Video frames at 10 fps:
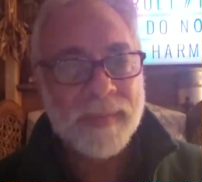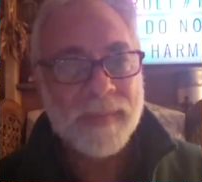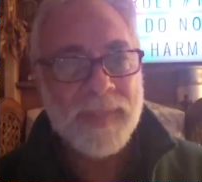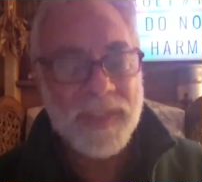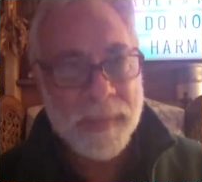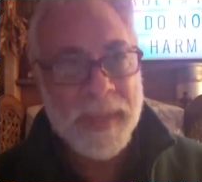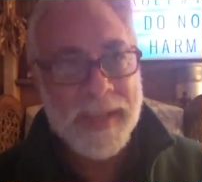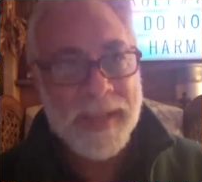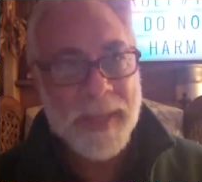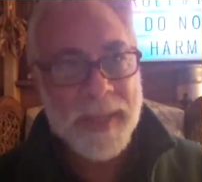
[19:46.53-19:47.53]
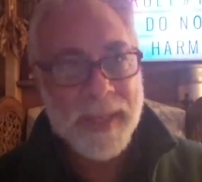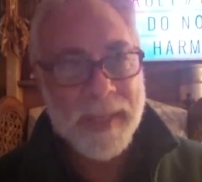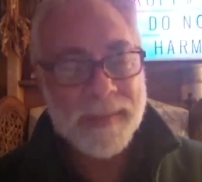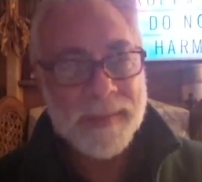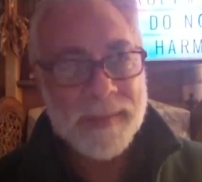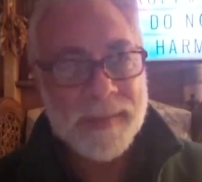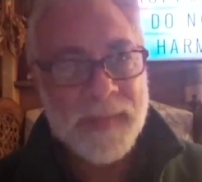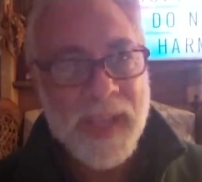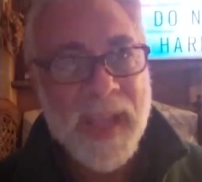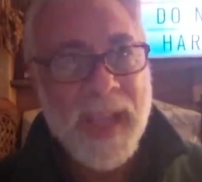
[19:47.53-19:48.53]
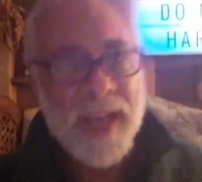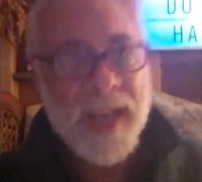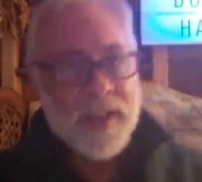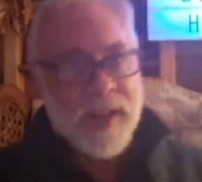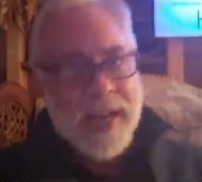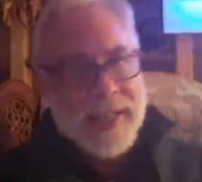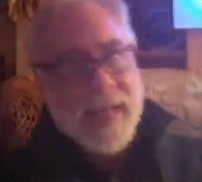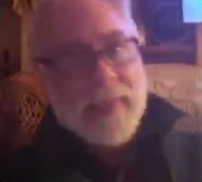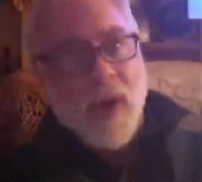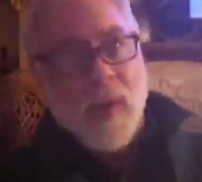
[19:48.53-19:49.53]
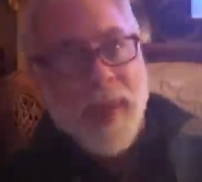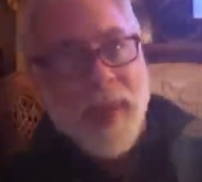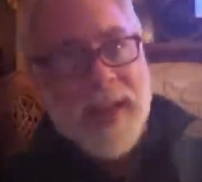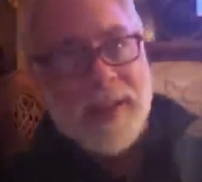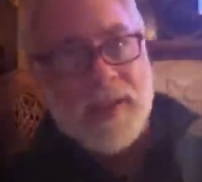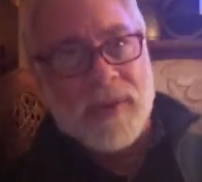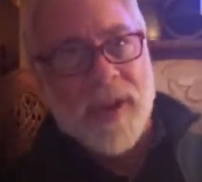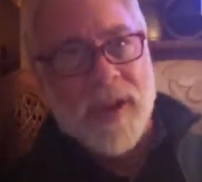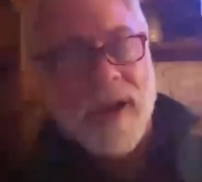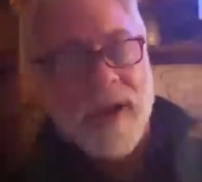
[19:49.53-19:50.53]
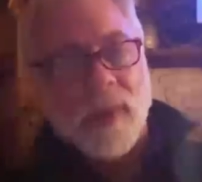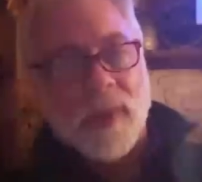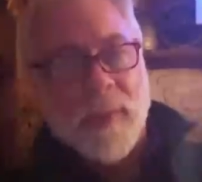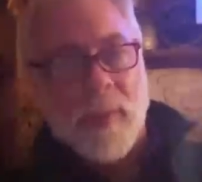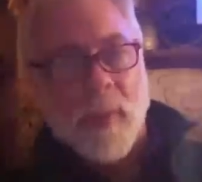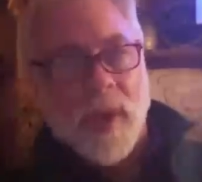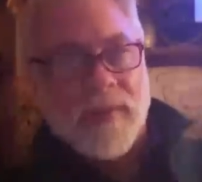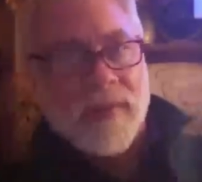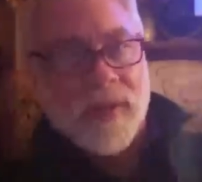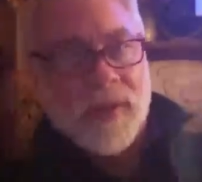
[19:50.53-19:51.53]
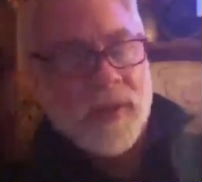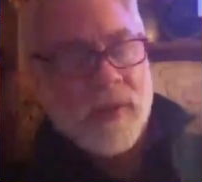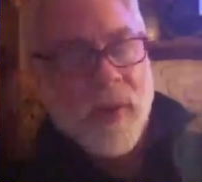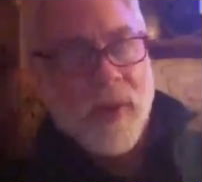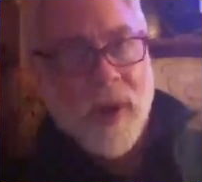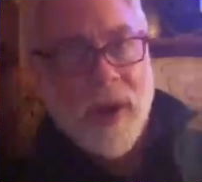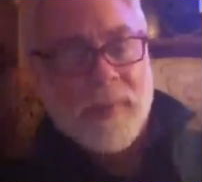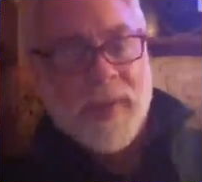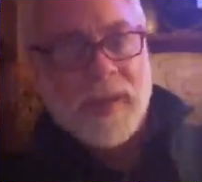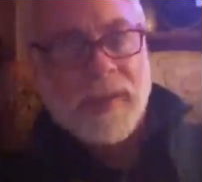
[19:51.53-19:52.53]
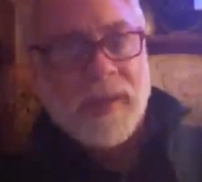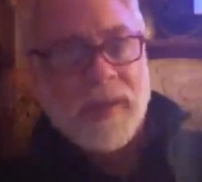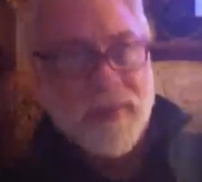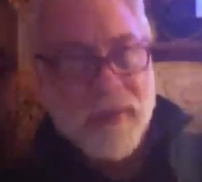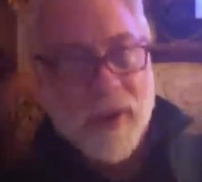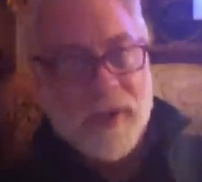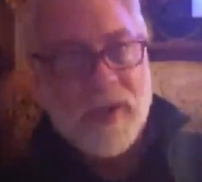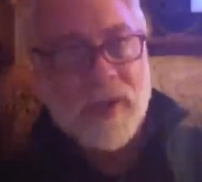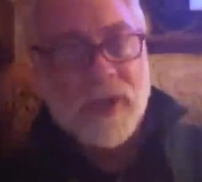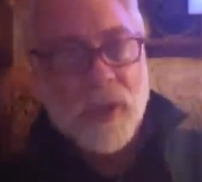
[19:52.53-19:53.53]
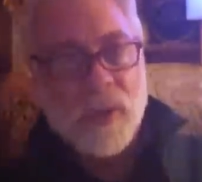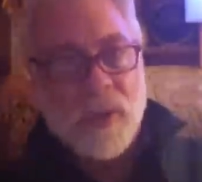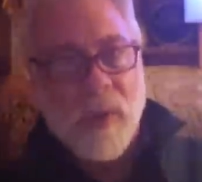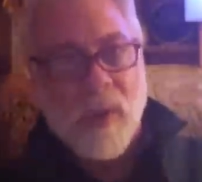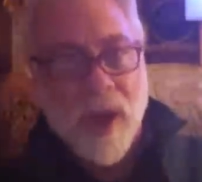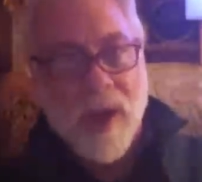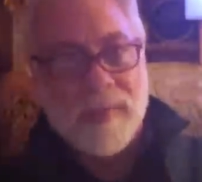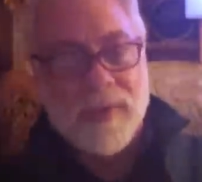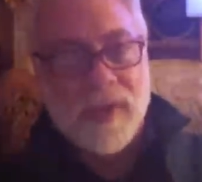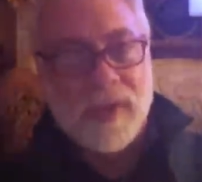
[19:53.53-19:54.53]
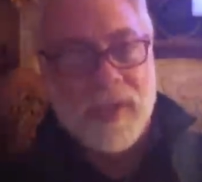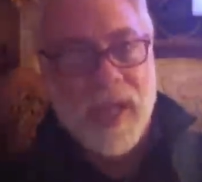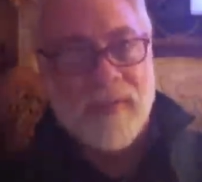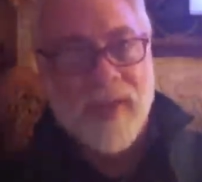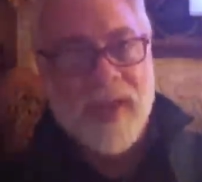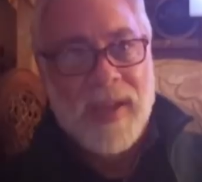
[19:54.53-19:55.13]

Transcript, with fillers: Something is missing. I just need to keep going back to this right here. Rule number one first, do no harm. First, do no harm to yourself.